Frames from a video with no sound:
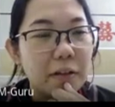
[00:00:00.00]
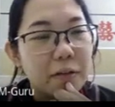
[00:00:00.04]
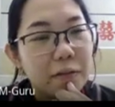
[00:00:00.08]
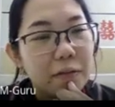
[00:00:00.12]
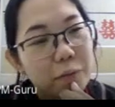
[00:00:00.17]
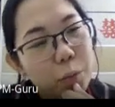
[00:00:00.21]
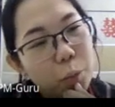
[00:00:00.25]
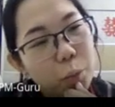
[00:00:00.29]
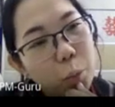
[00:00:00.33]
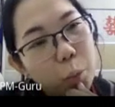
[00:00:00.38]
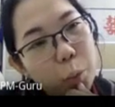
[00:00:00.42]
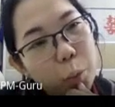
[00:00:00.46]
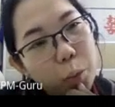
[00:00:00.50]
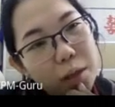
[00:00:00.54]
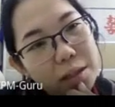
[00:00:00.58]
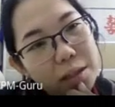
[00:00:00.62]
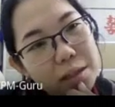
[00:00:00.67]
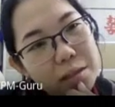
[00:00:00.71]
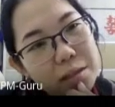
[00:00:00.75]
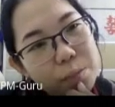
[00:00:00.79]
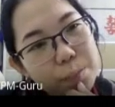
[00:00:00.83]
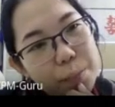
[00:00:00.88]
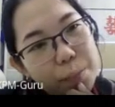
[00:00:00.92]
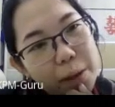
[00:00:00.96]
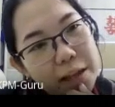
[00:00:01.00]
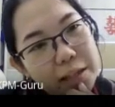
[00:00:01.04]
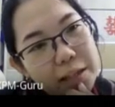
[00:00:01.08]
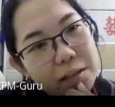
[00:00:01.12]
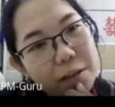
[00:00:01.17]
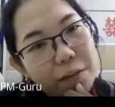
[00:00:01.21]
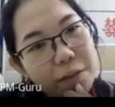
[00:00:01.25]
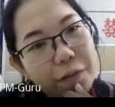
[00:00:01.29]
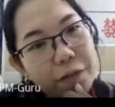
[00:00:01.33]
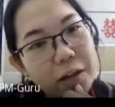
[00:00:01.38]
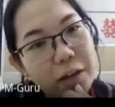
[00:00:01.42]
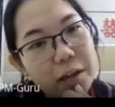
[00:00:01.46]
word
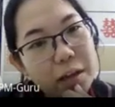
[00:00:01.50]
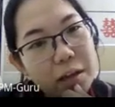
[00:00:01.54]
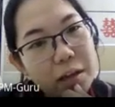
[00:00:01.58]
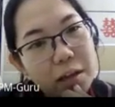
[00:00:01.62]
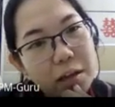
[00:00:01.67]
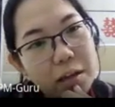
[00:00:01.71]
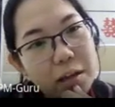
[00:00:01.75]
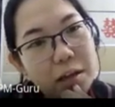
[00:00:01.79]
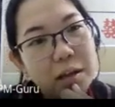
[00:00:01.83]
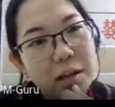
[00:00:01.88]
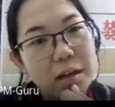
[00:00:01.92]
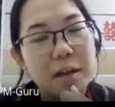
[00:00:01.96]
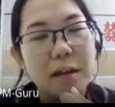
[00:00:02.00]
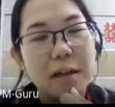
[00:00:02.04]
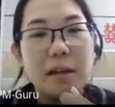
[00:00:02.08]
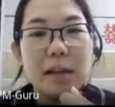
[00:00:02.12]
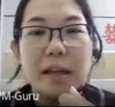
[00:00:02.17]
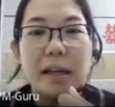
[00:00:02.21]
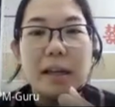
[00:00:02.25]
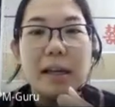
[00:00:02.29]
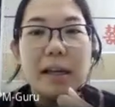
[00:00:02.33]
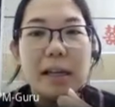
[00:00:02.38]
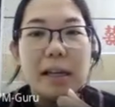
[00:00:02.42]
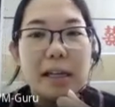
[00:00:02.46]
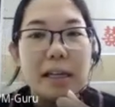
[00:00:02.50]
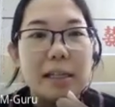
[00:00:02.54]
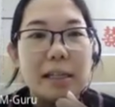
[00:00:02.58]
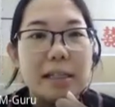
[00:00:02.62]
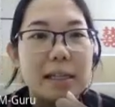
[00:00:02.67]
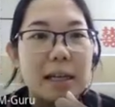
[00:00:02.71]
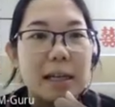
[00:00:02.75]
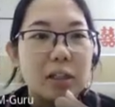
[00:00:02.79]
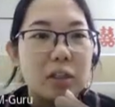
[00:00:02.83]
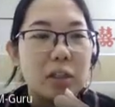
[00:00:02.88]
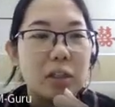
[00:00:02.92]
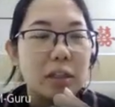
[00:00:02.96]
specific here is
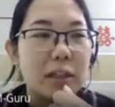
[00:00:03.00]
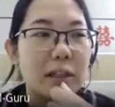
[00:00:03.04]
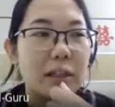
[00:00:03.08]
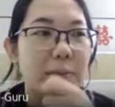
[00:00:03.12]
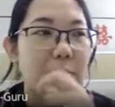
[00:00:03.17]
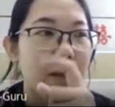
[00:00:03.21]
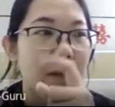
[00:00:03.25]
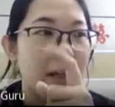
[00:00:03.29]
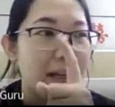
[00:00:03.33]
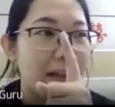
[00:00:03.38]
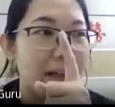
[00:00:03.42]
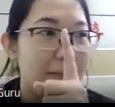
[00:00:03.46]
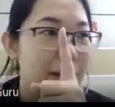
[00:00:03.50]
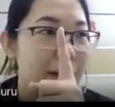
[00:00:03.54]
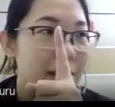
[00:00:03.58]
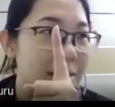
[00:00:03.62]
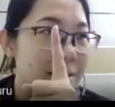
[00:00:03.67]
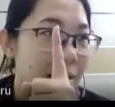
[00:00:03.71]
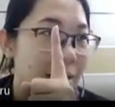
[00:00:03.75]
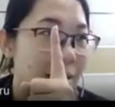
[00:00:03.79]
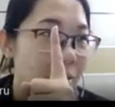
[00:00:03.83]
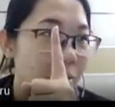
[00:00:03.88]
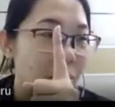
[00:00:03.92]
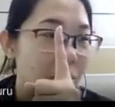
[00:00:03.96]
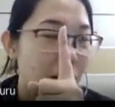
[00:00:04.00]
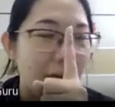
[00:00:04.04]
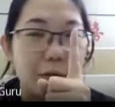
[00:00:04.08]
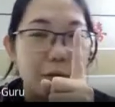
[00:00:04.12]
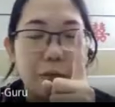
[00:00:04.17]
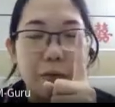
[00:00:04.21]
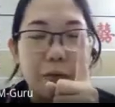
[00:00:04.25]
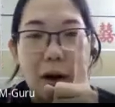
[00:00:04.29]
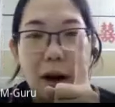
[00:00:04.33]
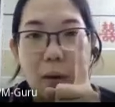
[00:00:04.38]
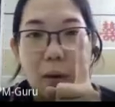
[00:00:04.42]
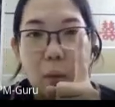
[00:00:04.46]
actually means that you have to
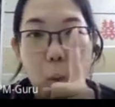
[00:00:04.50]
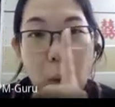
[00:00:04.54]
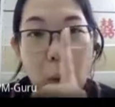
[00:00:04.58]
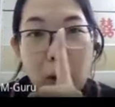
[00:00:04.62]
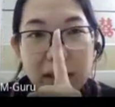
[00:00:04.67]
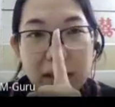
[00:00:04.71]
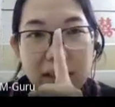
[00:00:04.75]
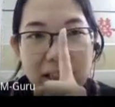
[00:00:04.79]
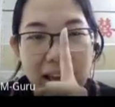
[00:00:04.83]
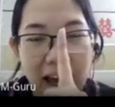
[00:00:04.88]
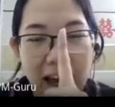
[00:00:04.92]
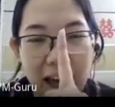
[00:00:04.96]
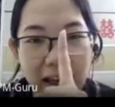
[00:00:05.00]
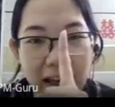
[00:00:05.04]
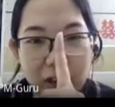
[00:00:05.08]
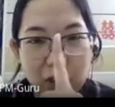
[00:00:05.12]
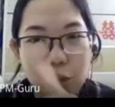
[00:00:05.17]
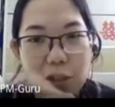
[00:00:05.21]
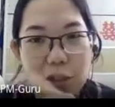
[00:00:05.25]
write 1 kg